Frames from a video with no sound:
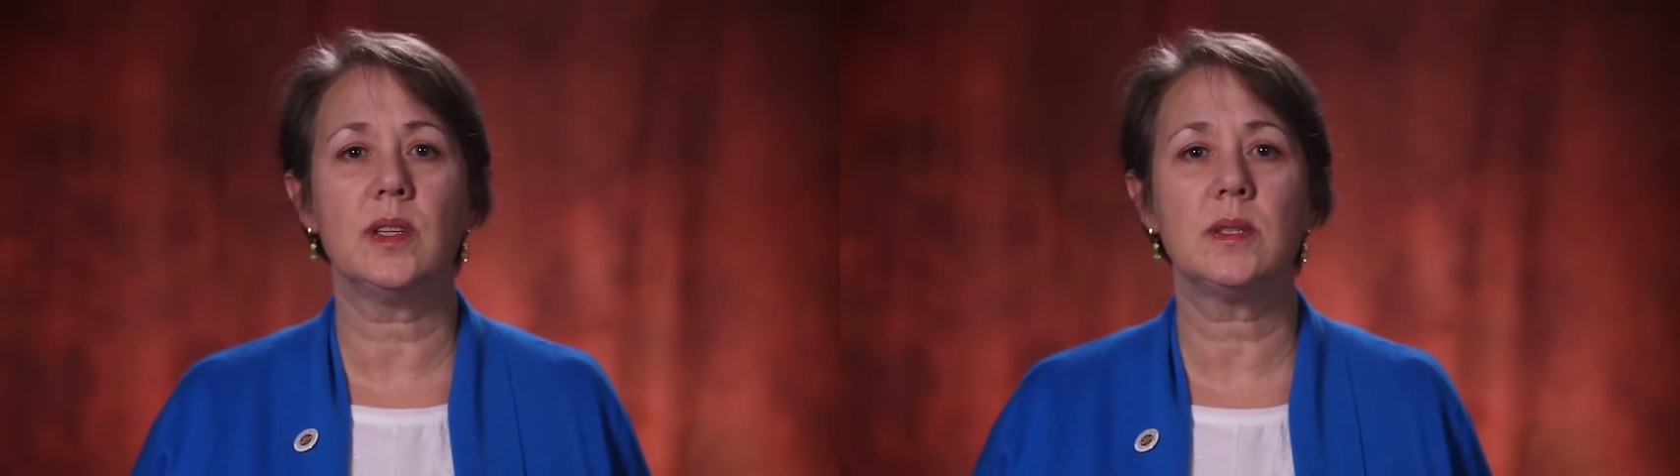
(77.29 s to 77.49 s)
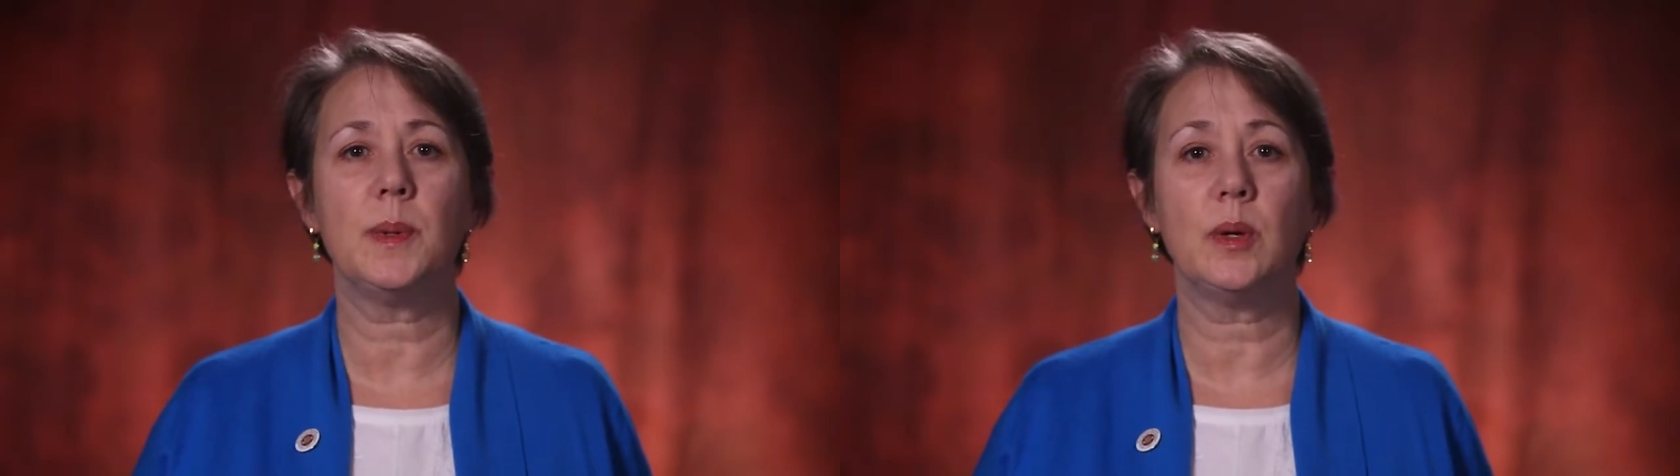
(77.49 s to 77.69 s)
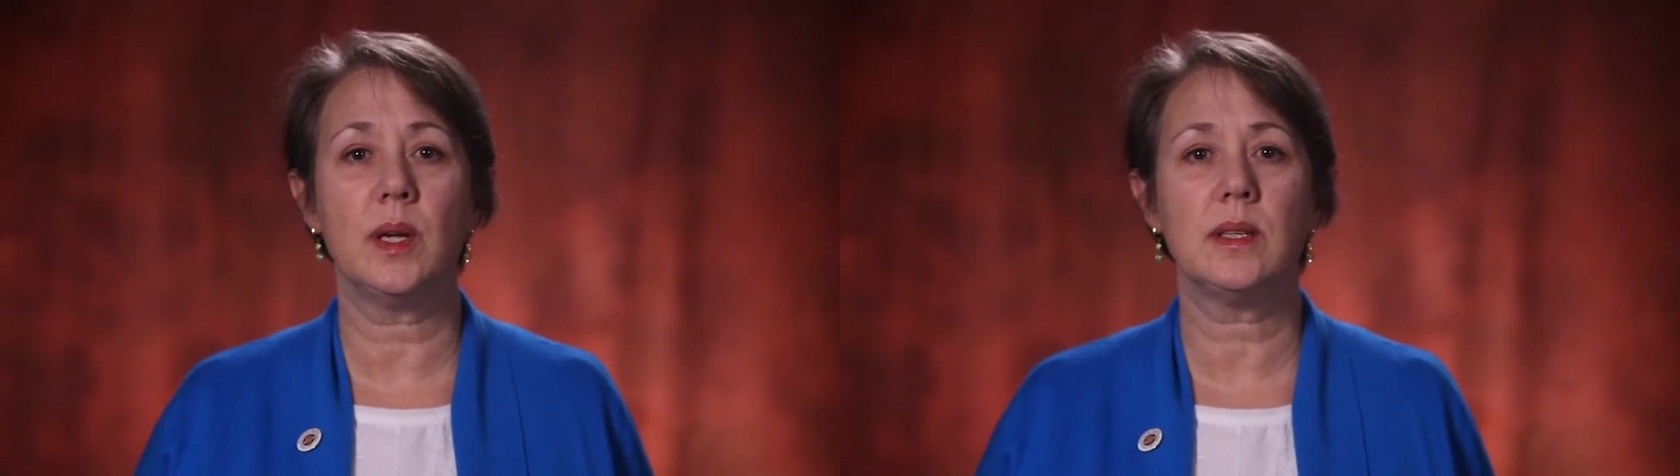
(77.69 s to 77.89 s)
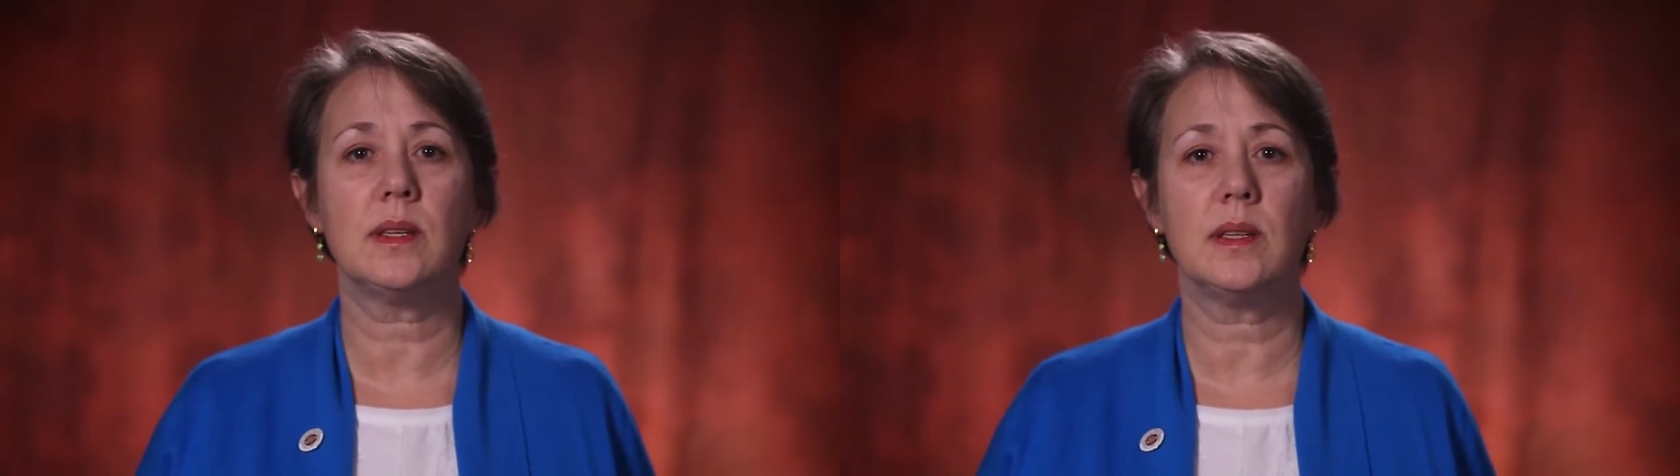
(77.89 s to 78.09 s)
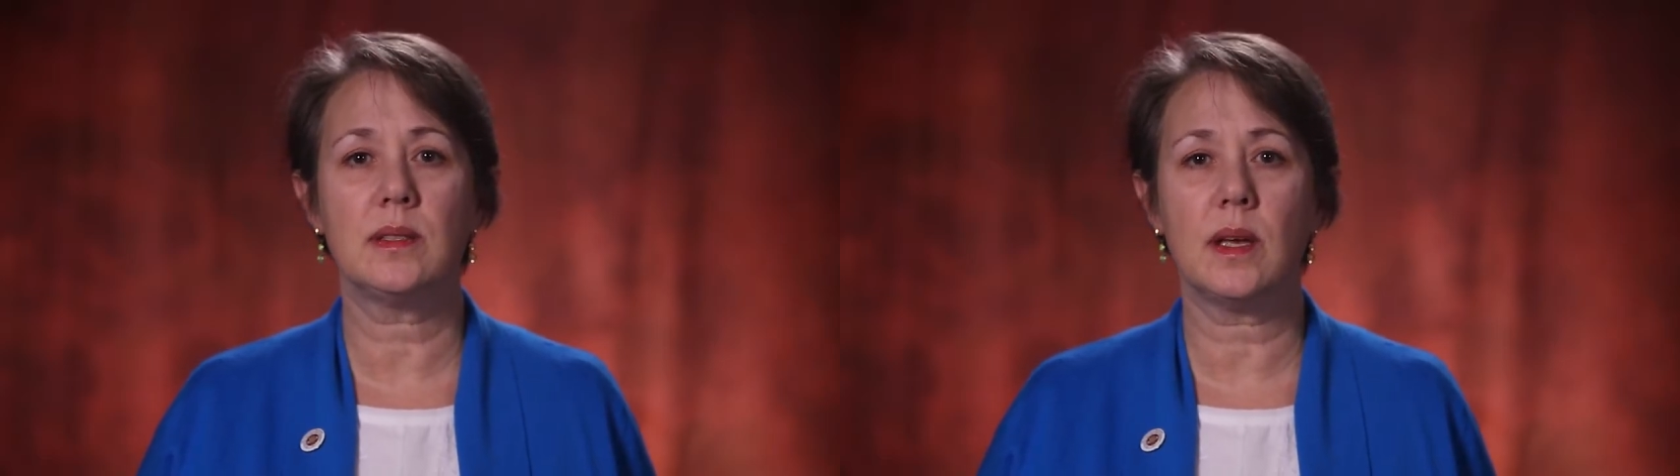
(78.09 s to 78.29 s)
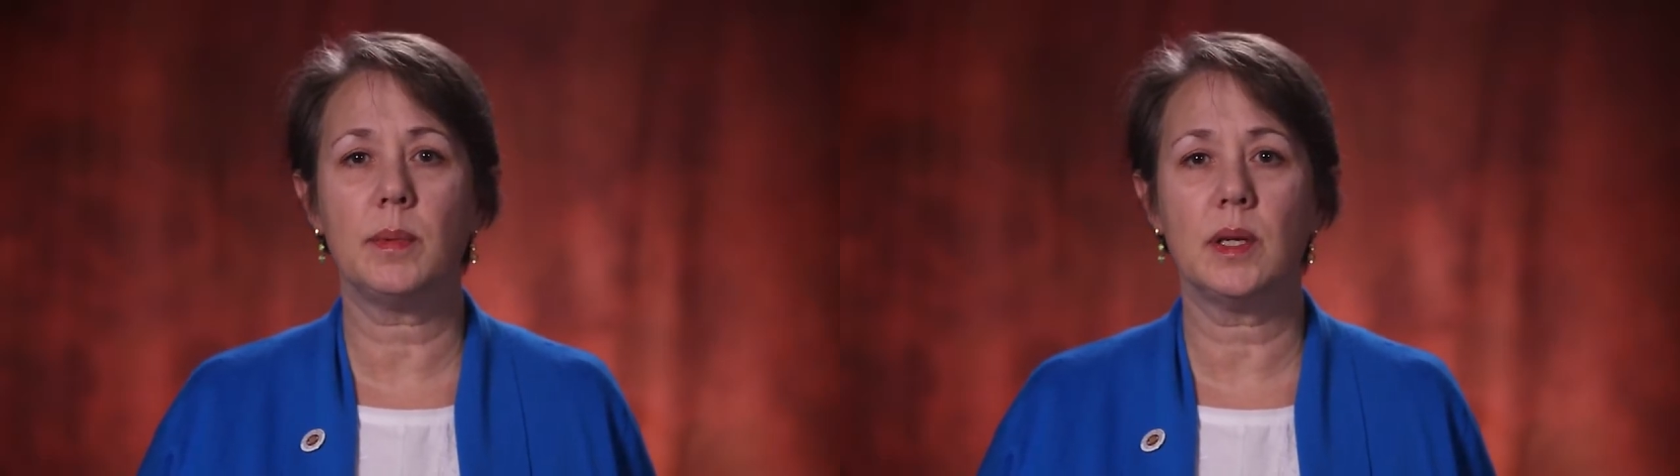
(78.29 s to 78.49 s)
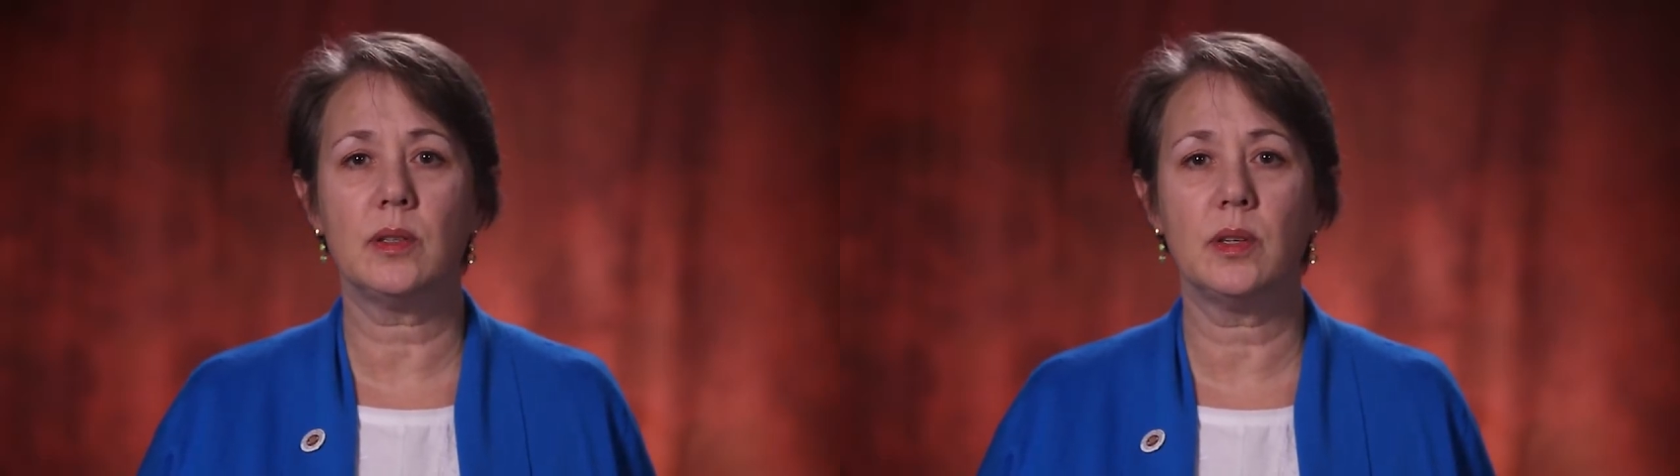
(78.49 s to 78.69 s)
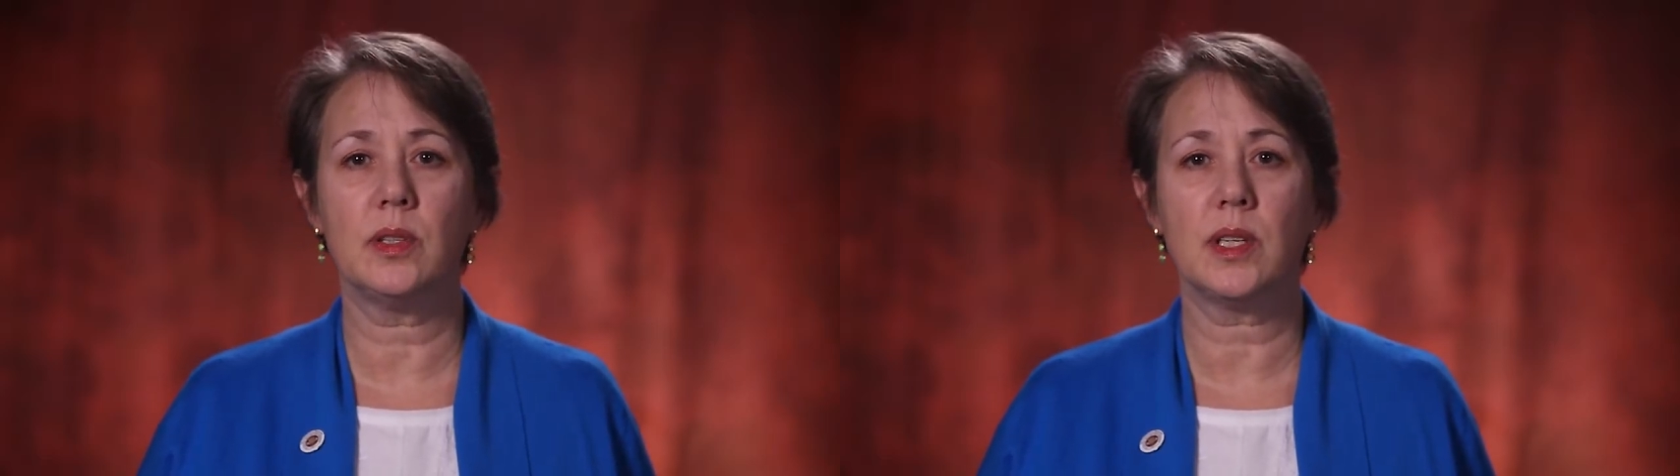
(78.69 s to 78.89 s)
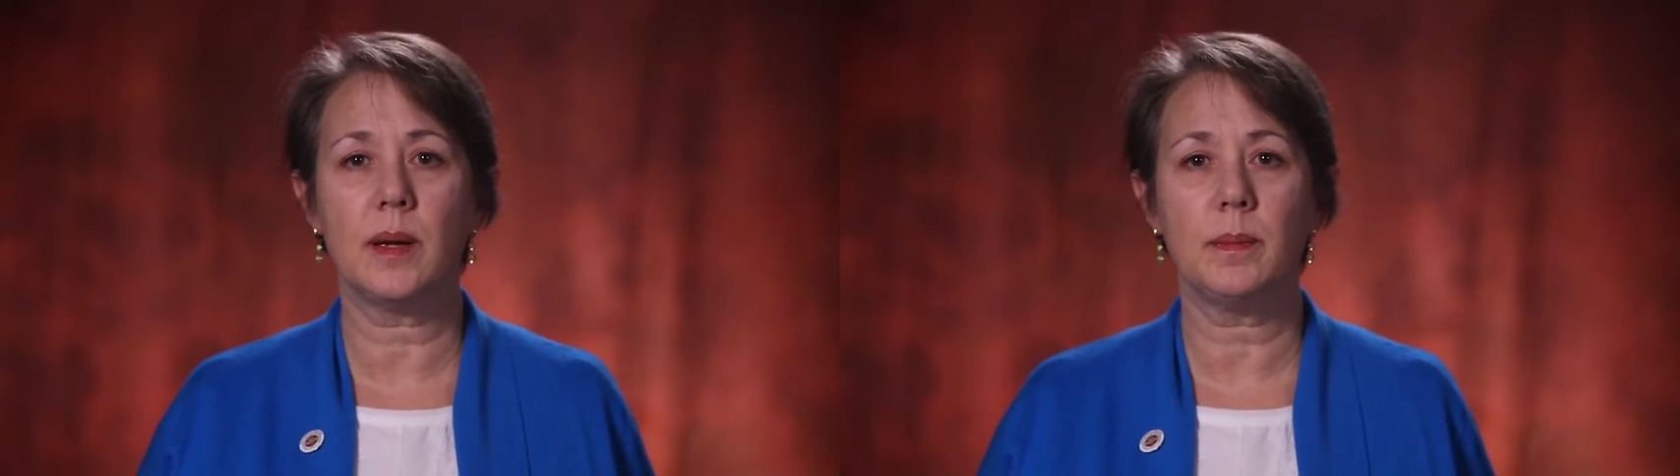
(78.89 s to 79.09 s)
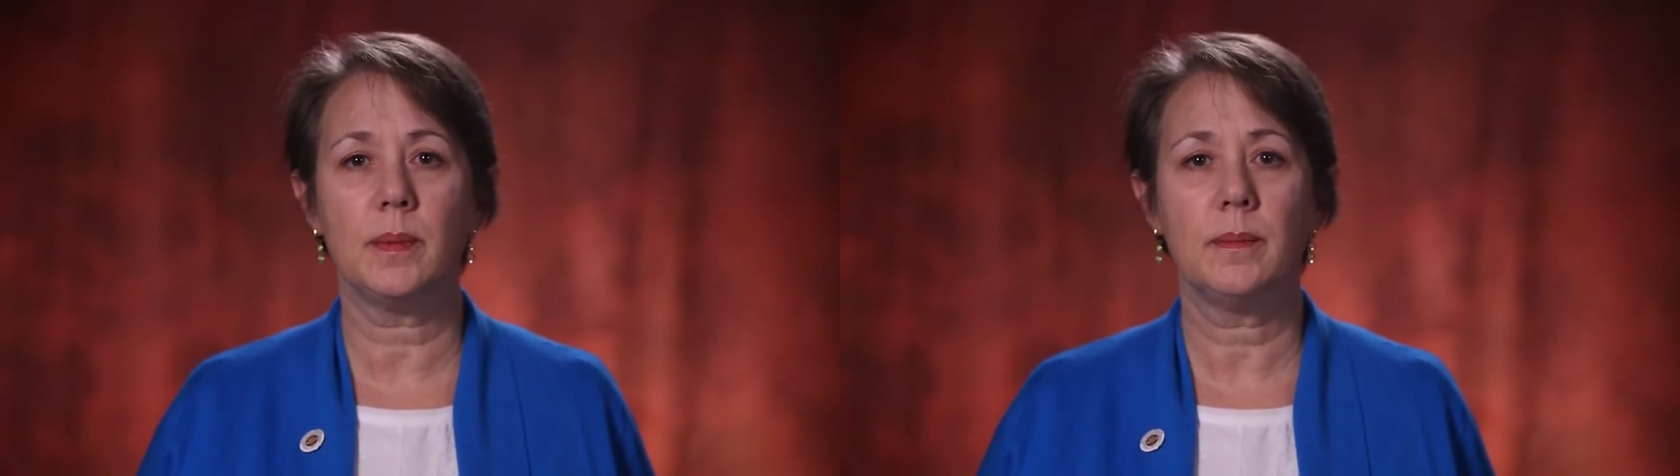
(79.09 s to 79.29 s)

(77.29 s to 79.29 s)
experience in the sub-internship.